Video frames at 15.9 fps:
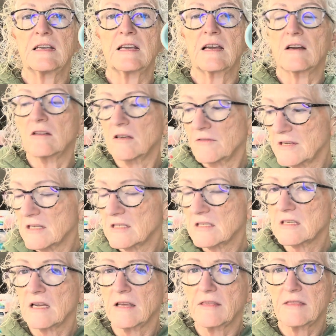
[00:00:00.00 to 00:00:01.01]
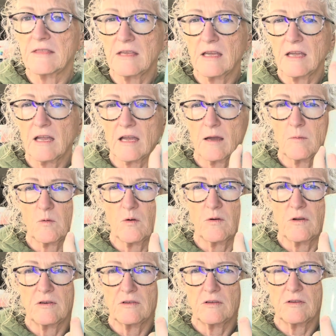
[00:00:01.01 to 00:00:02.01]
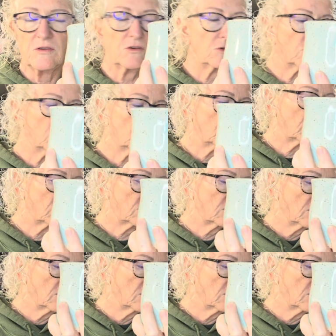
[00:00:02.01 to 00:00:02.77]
on this. I think I'm going to use